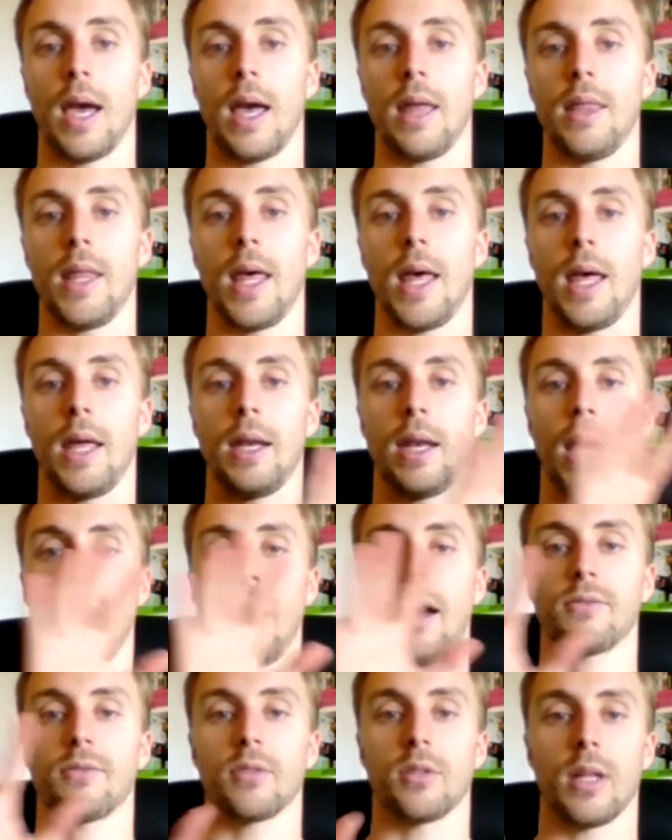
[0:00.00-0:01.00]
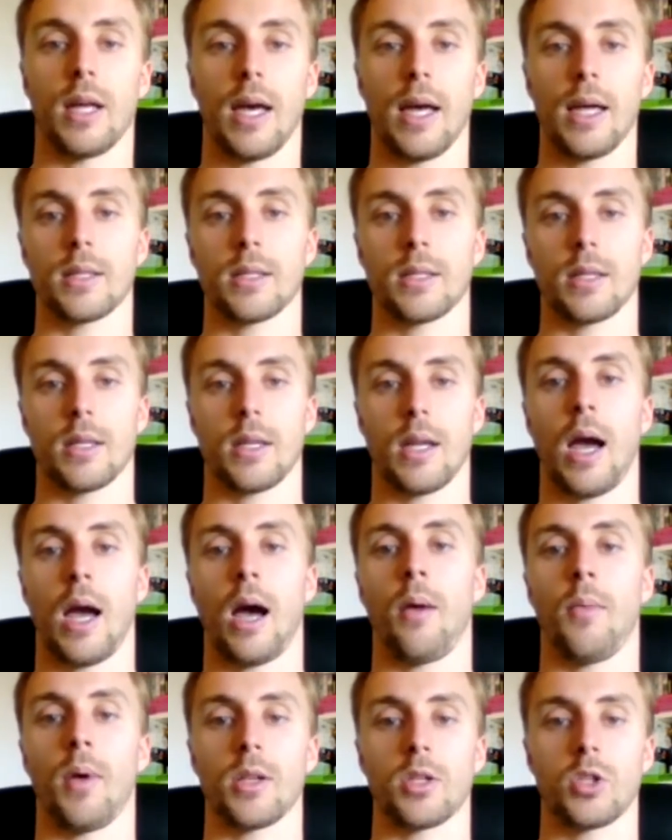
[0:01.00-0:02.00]
And then after that,
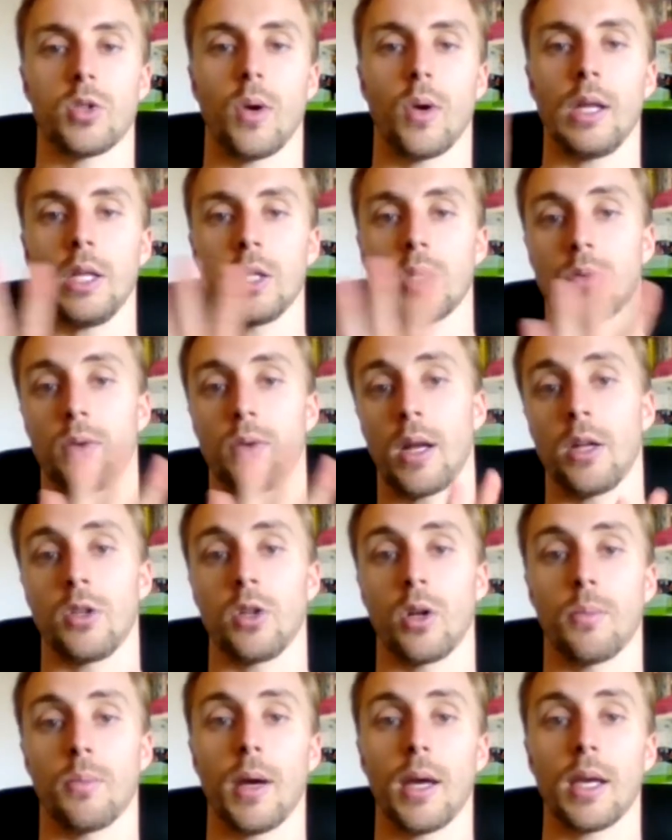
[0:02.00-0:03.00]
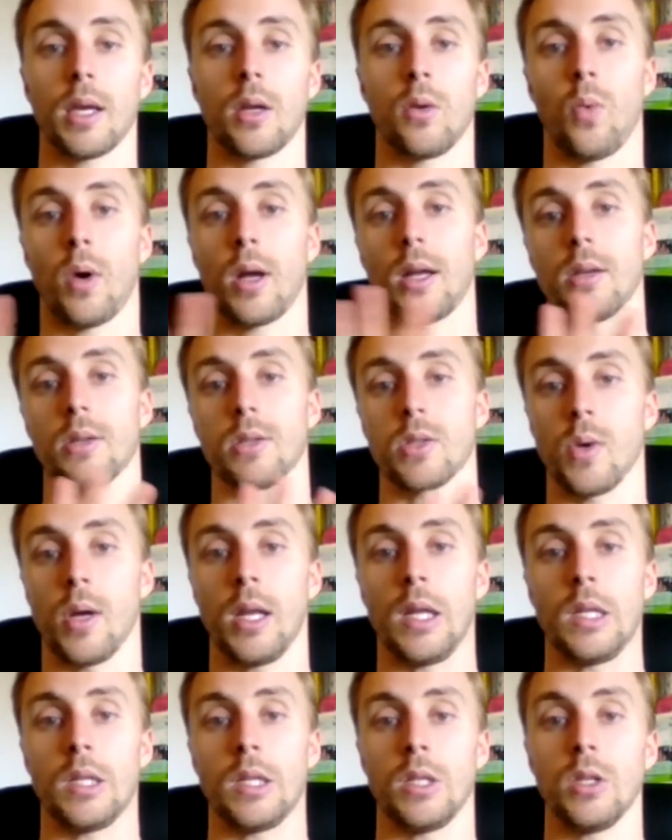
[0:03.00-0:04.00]
how much do I need to ride a dirt bike, and what else do I
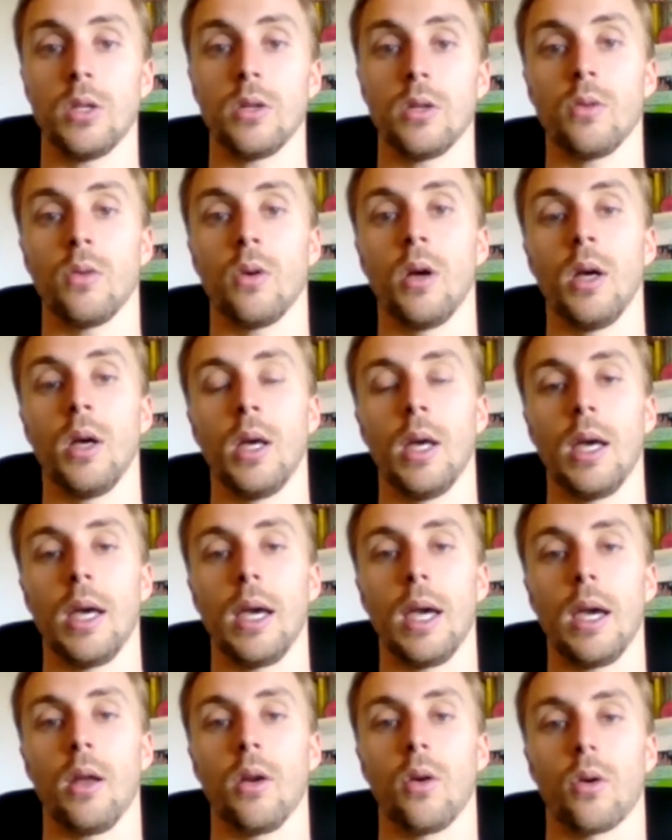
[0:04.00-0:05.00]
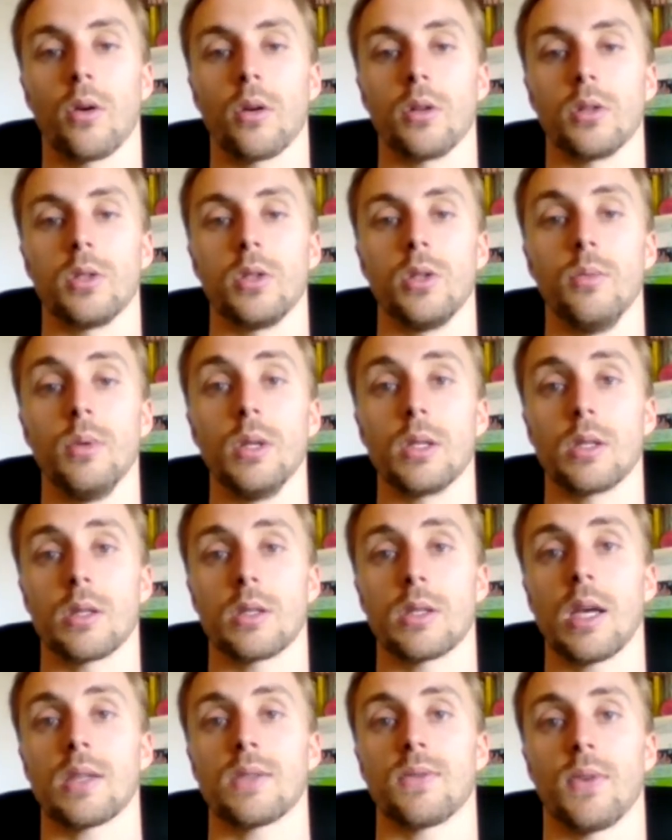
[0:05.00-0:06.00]
need to do in order to be
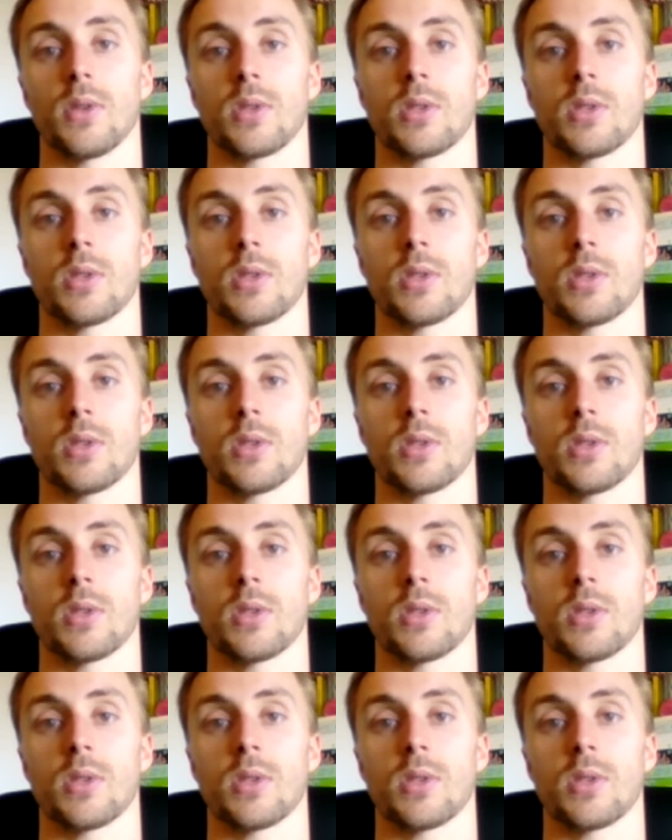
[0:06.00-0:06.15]
successful?